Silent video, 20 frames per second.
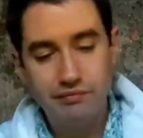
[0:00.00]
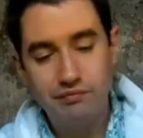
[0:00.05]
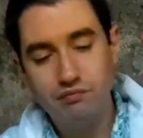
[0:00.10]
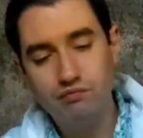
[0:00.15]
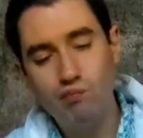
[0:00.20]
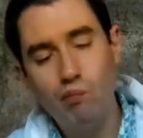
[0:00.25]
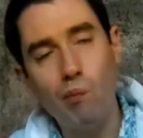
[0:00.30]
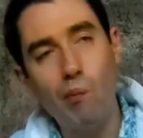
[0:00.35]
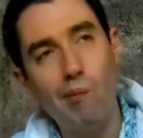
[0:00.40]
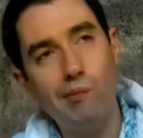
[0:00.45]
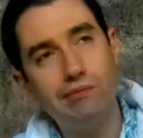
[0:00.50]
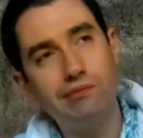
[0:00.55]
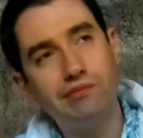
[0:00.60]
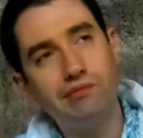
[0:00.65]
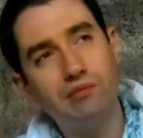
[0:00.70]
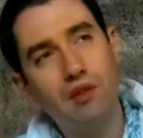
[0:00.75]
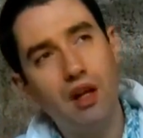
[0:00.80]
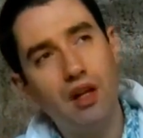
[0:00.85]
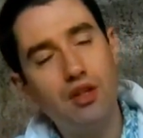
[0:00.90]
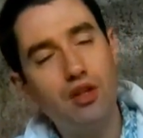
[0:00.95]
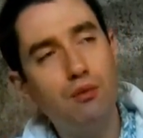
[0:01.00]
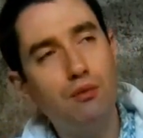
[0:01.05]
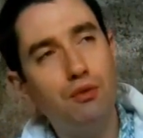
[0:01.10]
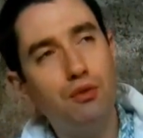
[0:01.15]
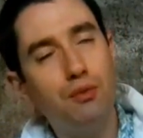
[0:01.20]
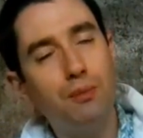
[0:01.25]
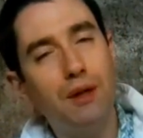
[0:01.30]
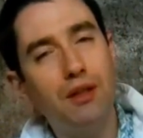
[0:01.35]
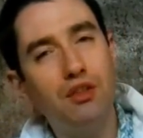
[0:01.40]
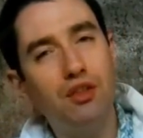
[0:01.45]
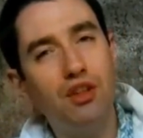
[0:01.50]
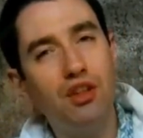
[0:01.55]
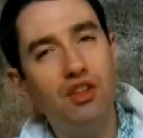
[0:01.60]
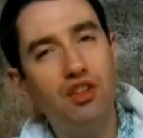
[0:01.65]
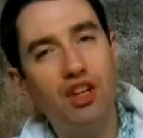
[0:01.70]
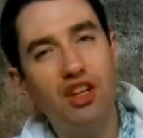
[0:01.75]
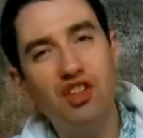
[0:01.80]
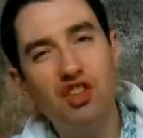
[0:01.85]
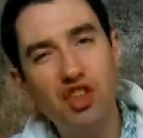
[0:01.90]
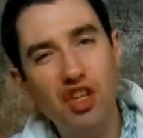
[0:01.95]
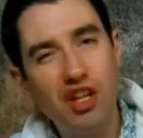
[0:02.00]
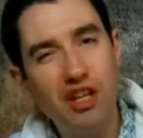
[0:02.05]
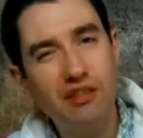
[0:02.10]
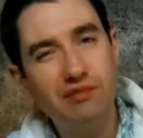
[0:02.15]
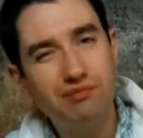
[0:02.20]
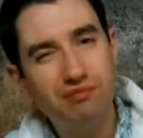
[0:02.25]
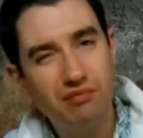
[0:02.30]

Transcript: In terms of spiciness, I'd say